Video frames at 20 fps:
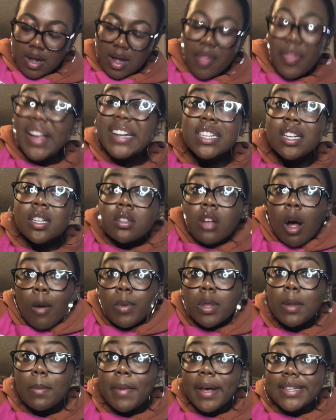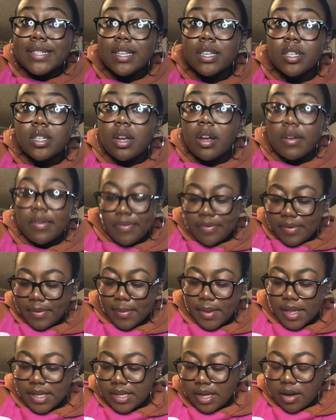They should just call me the messy chef. I
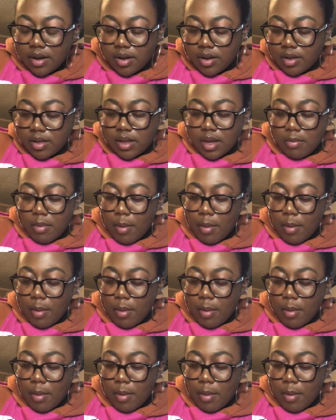mean, it's not a good thing.